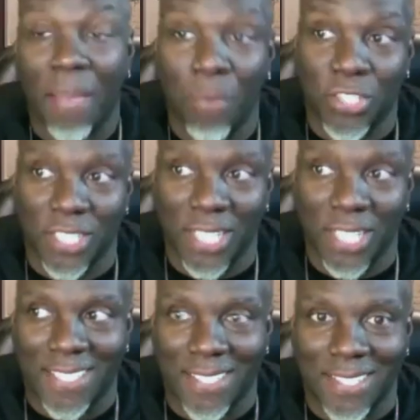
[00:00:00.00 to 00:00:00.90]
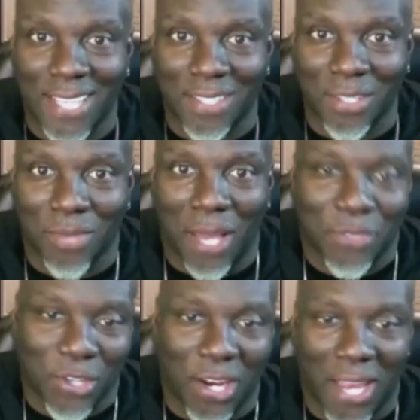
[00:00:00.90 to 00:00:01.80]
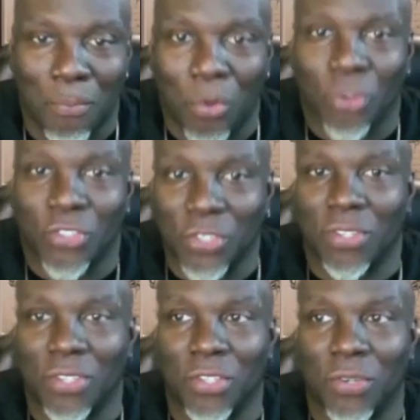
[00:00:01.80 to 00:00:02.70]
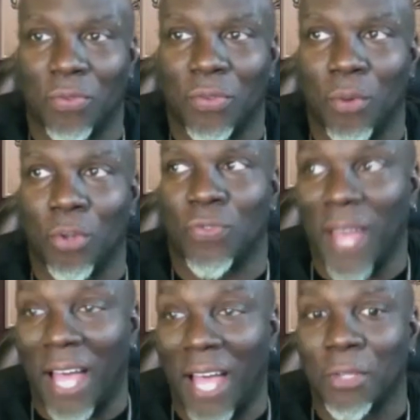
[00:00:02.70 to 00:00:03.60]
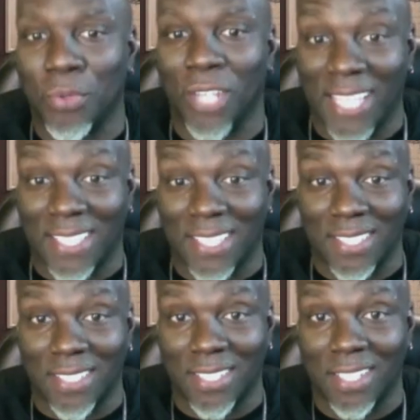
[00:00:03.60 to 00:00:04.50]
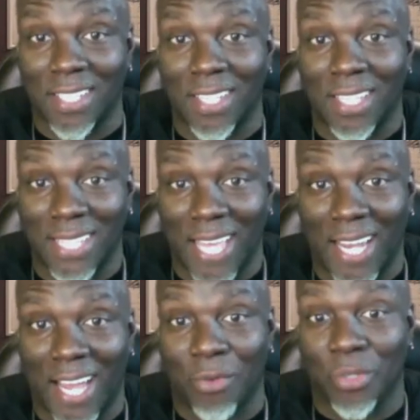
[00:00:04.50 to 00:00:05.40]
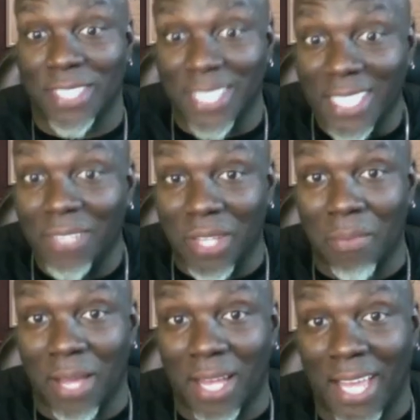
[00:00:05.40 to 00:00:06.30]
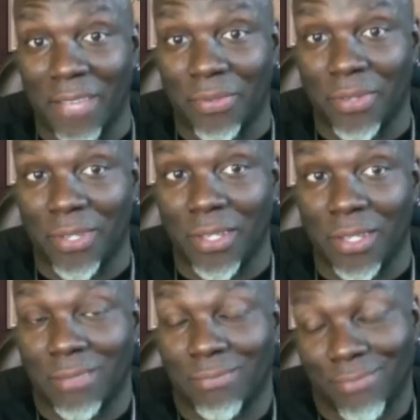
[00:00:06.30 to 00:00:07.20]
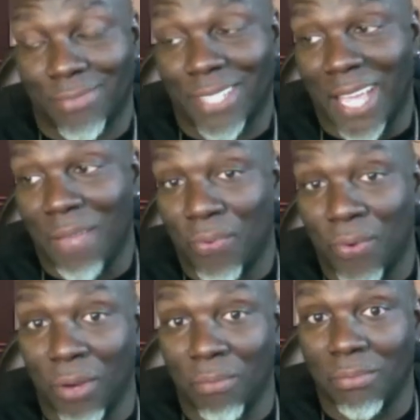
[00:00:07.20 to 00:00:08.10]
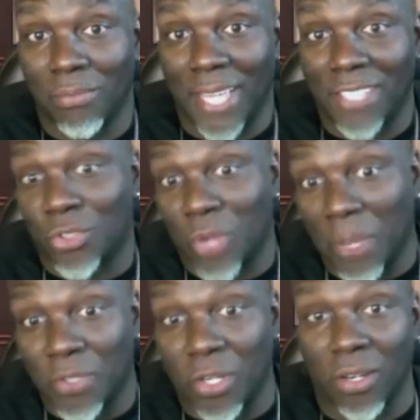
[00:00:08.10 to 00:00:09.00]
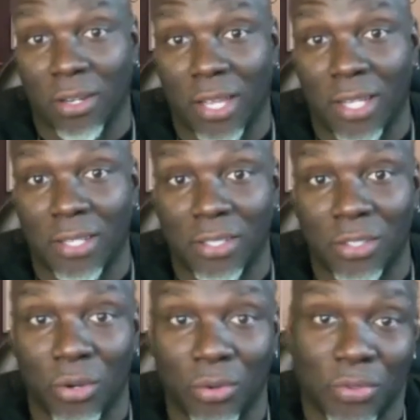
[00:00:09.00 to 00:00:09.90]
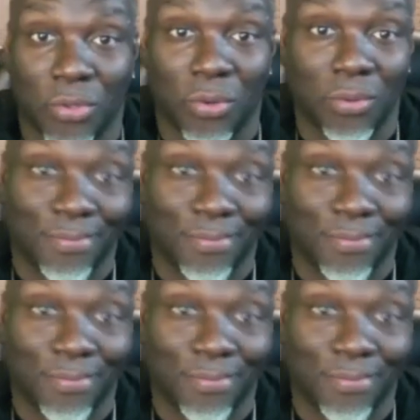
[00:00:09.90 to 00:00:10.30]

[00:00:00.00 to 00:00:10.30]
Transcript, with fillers: um, most of the lessons that the I'm sorry, and most of the, the, the, most valuable lessons that I received in my life came from like scripture, and you know, so